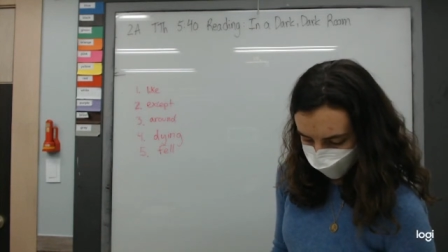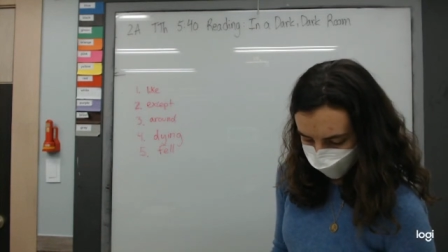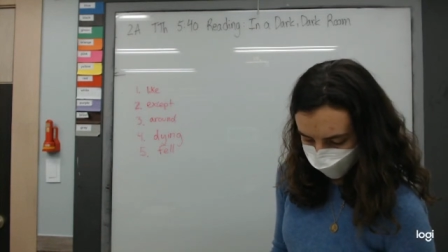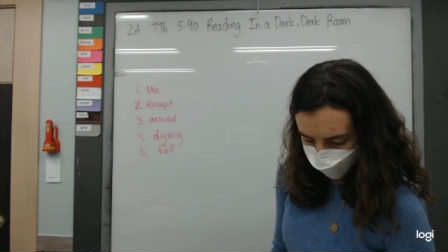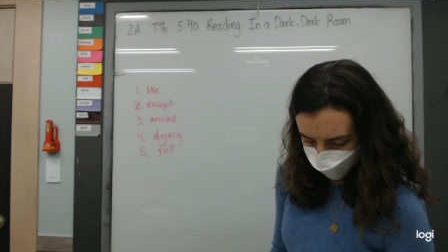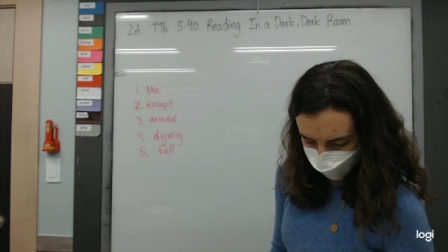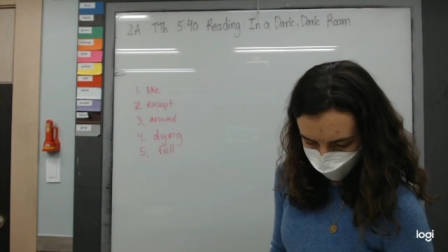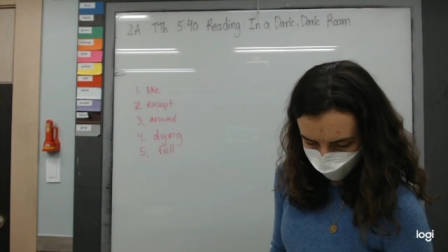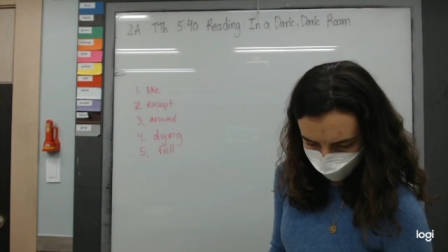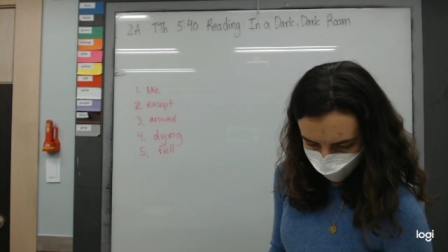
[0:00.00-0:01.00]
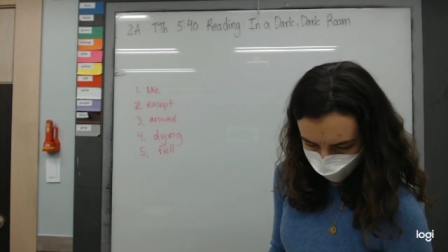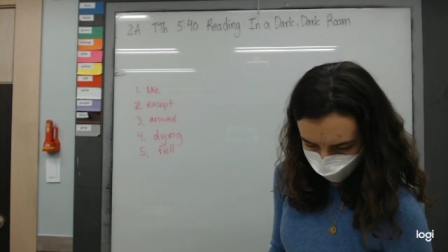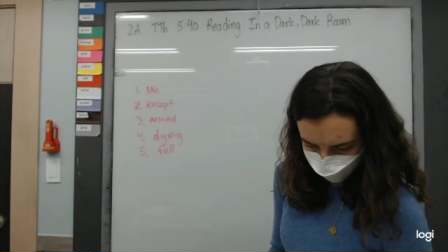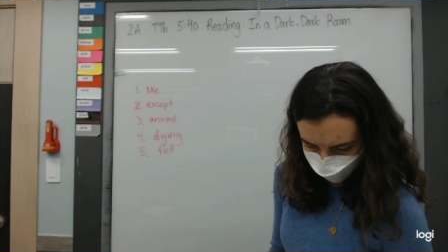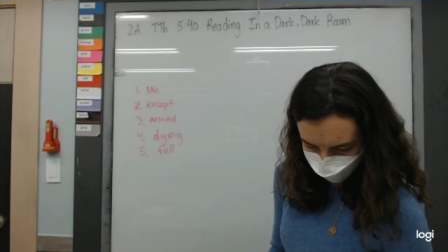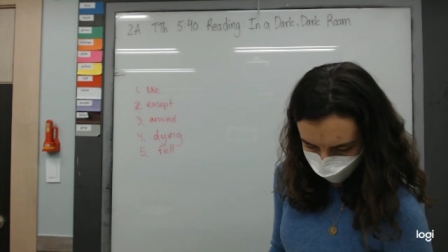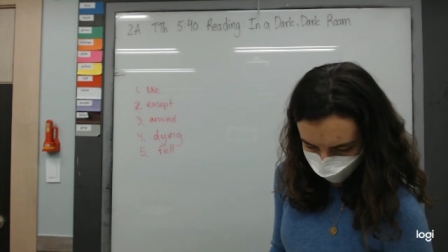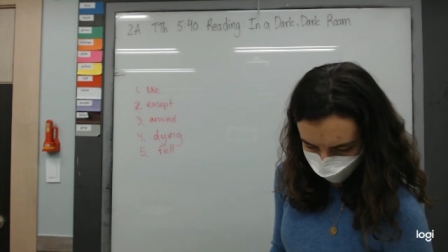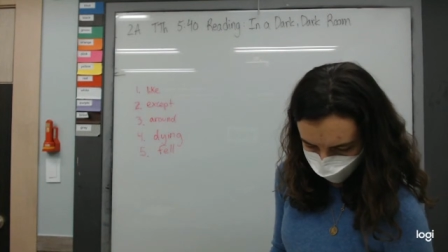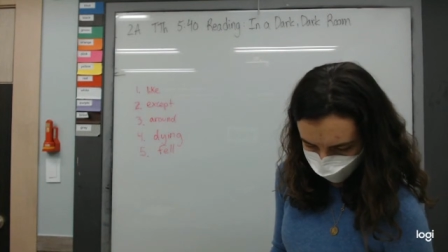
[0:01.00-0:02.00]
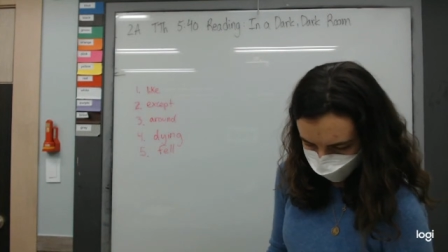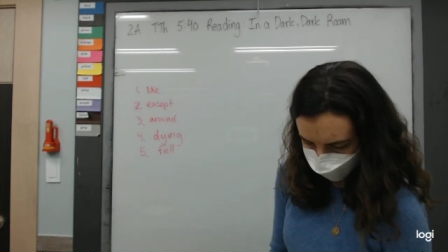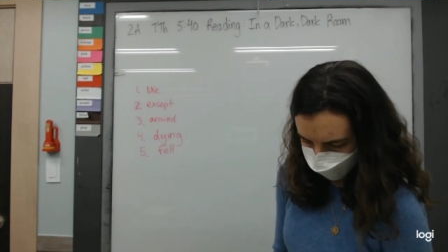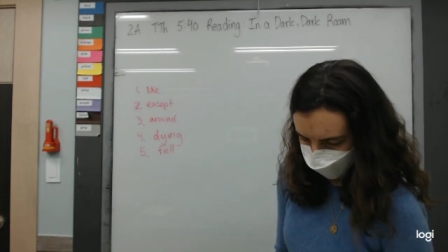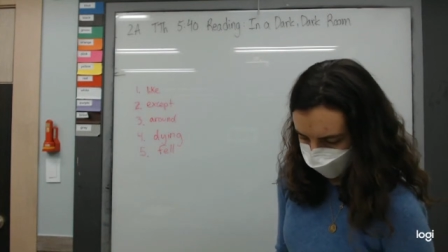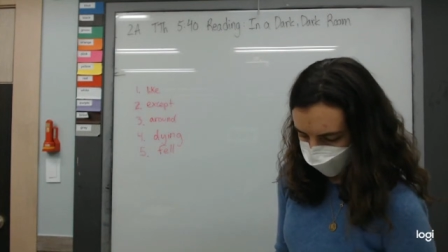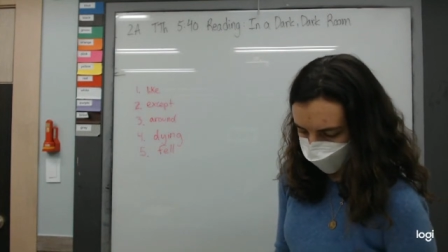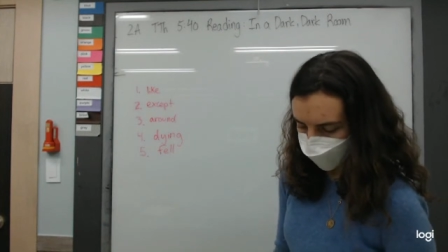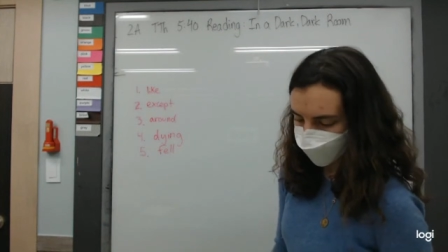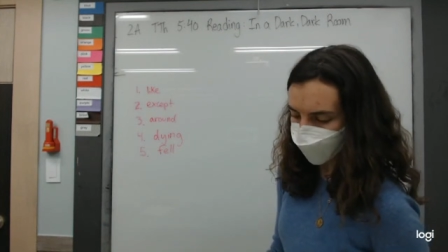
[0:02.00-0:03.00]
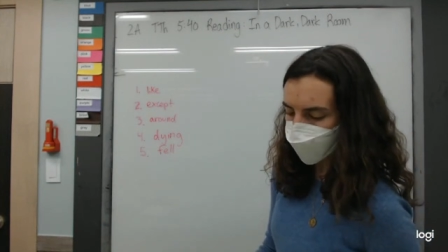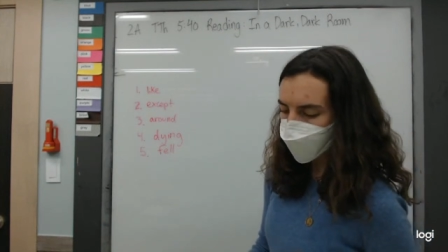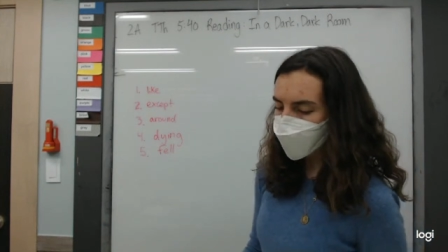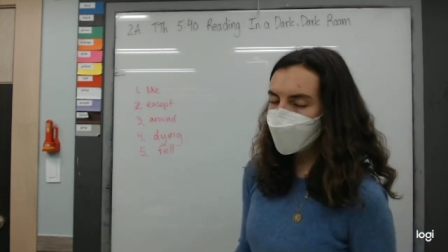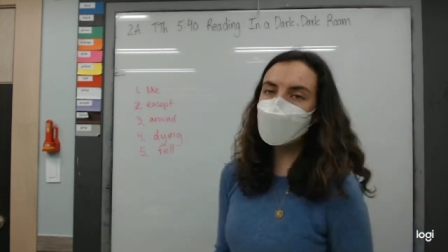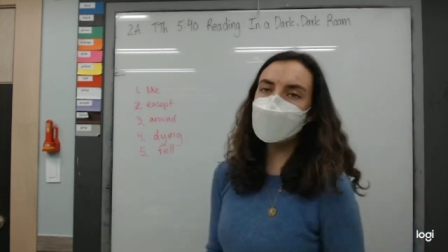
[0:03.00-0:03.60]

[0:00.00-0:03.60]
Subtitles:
Sorry, 1 second. Okay, so now let's